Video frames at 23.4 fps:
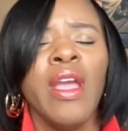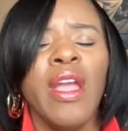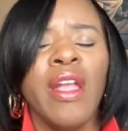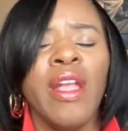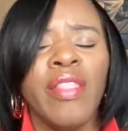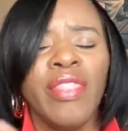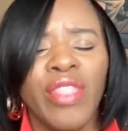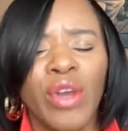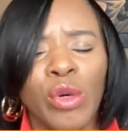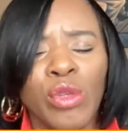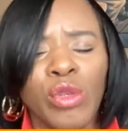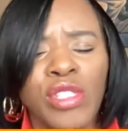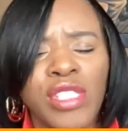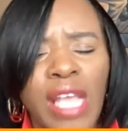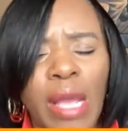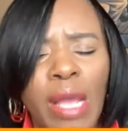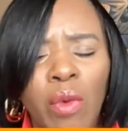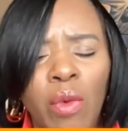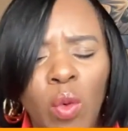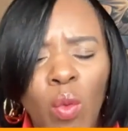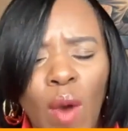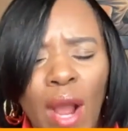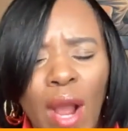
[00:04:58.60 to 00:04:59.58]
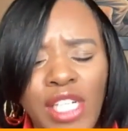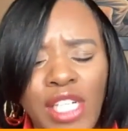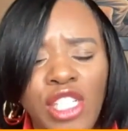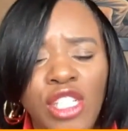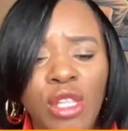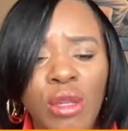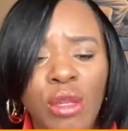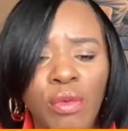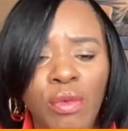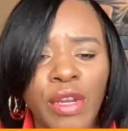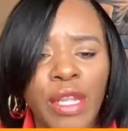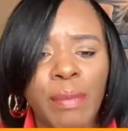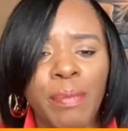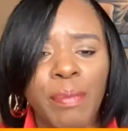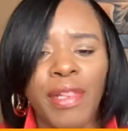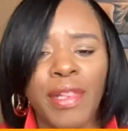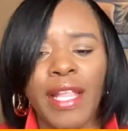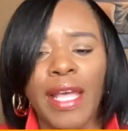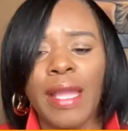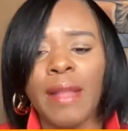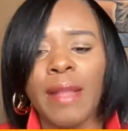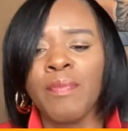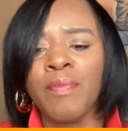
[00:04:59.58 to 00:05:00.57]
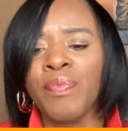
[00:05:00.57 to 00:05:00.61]
and those that will watch the
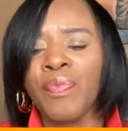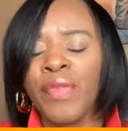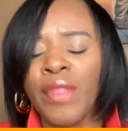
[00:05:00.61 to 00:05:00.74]
replay.